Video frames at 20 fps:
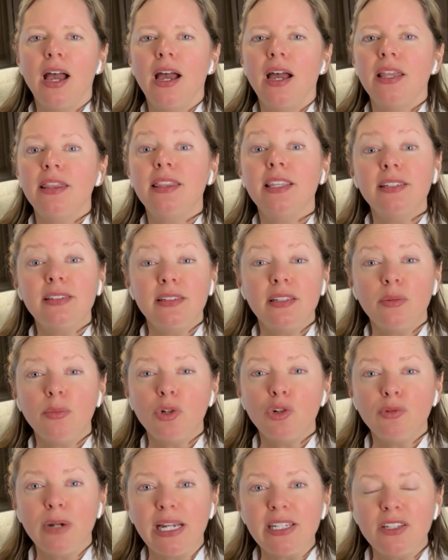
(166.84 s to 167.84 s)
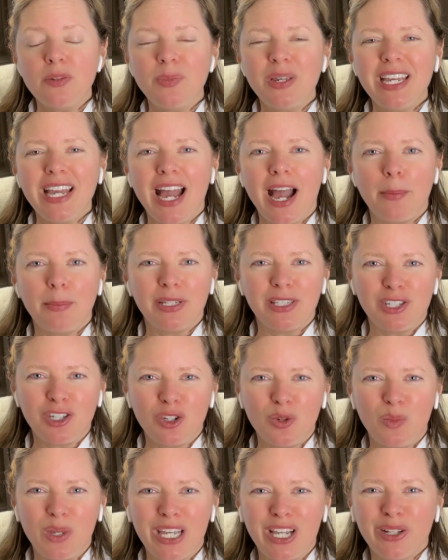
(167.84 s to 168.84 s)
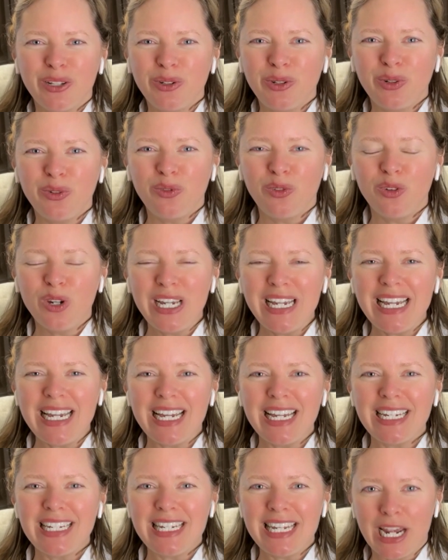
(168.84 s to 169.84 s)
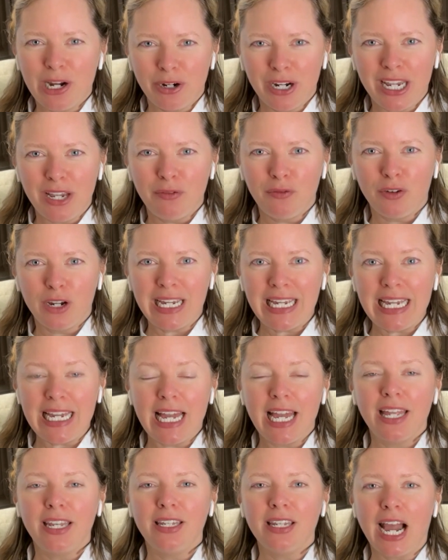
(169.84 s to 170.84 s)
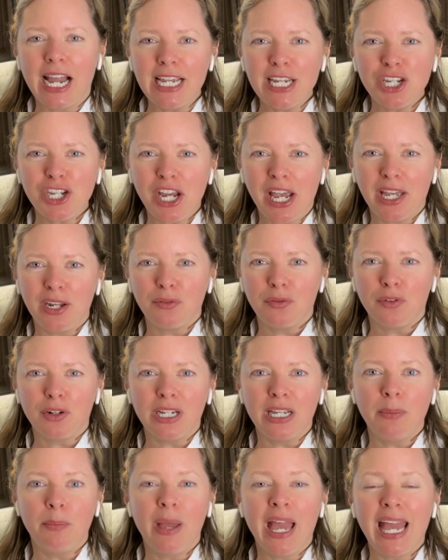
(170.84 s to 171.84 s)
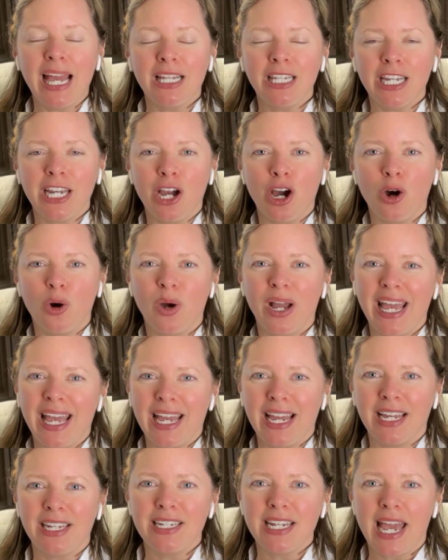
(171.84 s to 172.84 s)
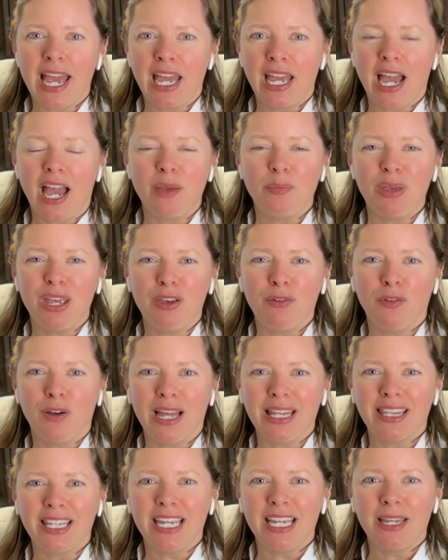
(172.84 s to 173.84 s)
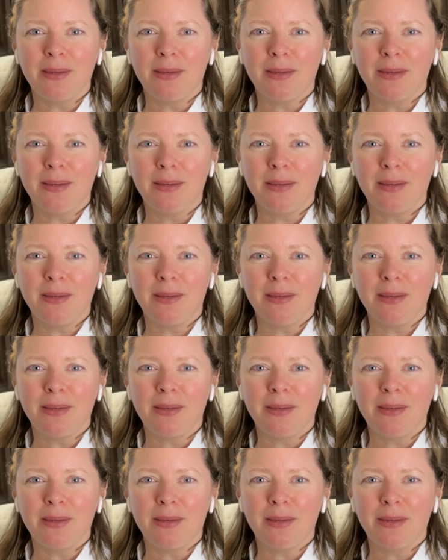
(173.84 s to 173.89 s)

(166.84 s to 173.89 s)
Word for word: This simple recipe happens to be gluten-free, dairy-free, nightshade-free, paleo, and AIP friendly.